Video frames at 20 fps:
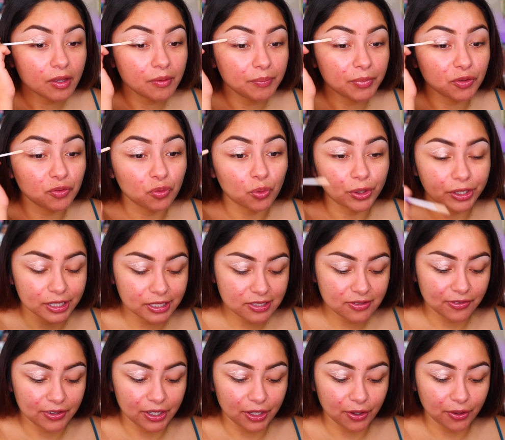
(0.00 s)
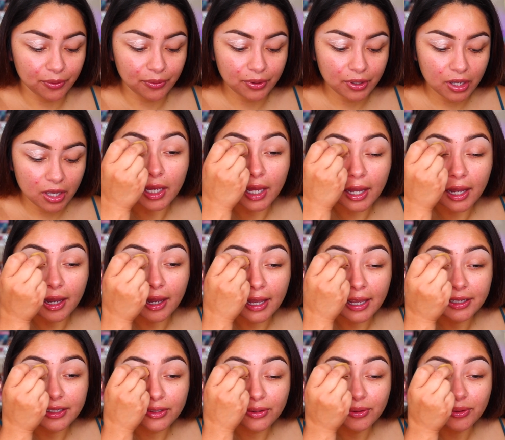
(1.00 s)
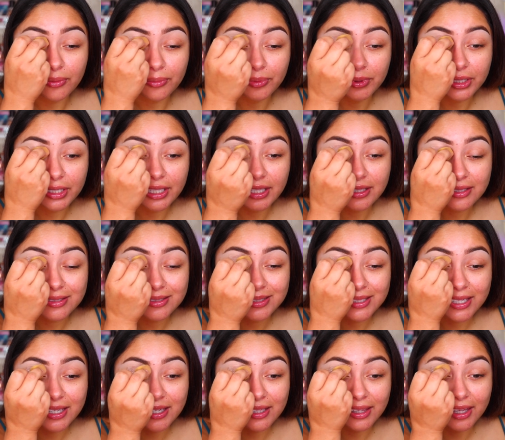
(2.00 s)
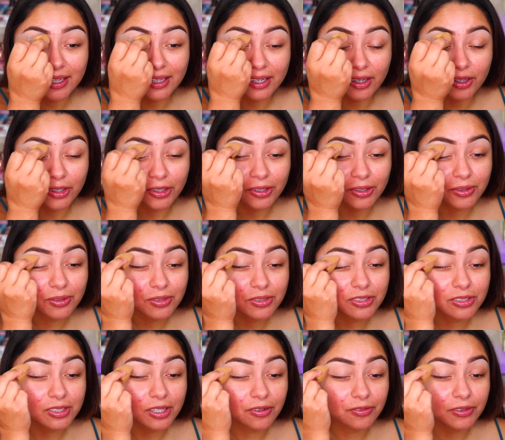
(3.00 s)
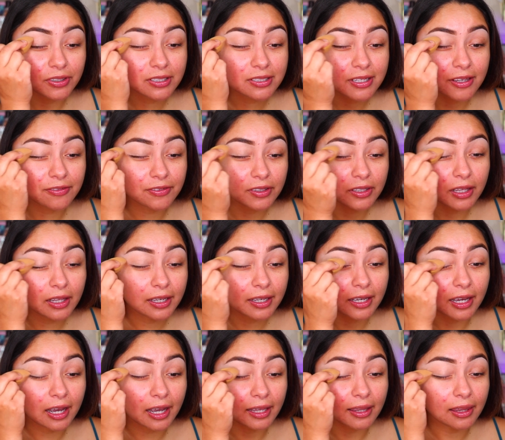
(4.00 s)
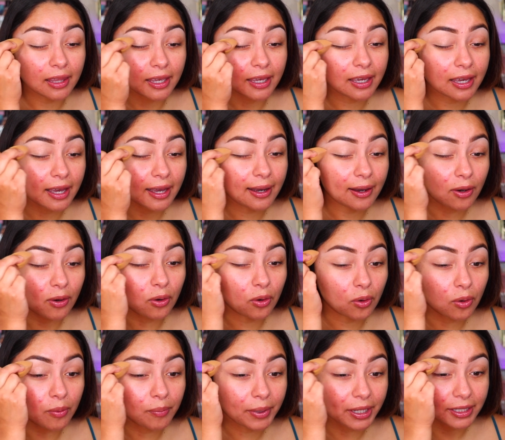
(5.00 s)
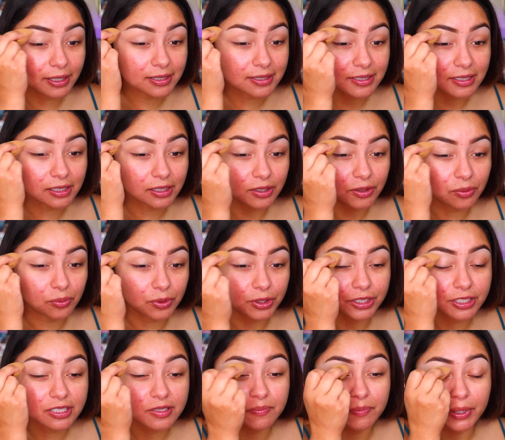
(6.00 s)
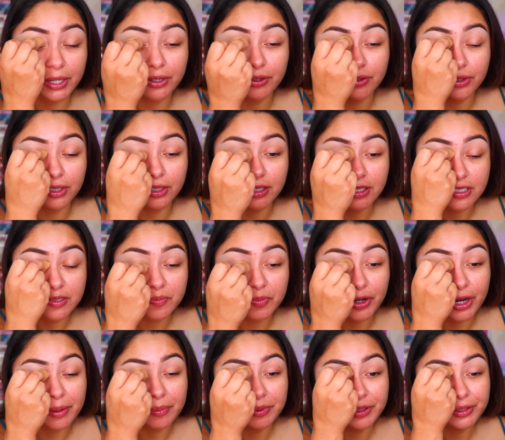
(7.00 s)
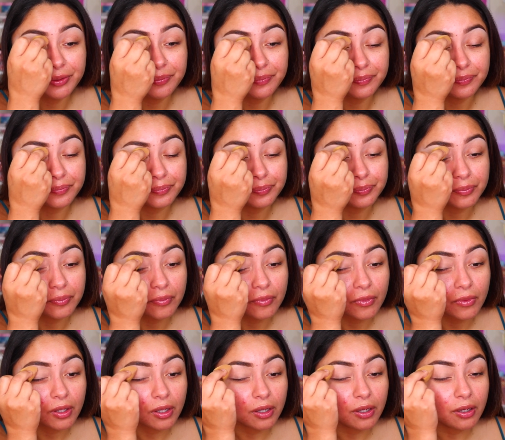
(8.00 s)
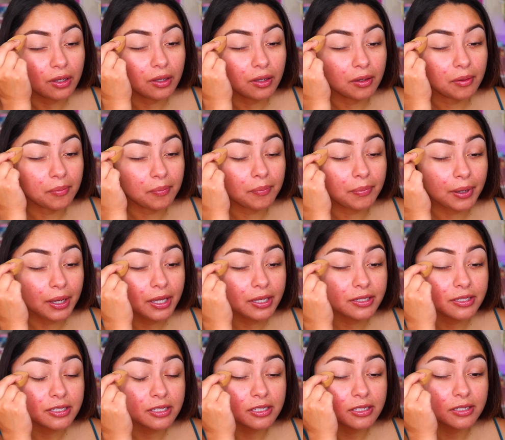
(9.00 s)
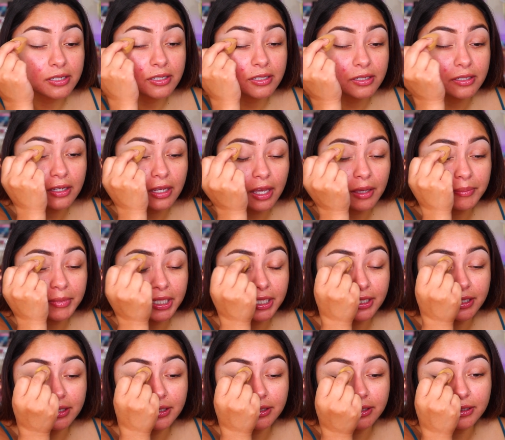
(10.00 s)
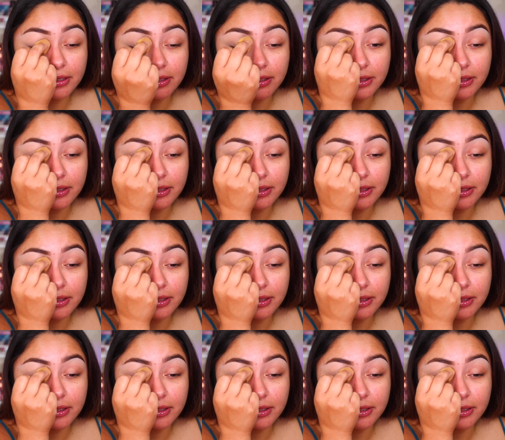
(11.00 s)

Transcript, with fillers: before this video. I don't really see like a huge difference. I feel like I like how my concealer works better than this primer. But, I mean,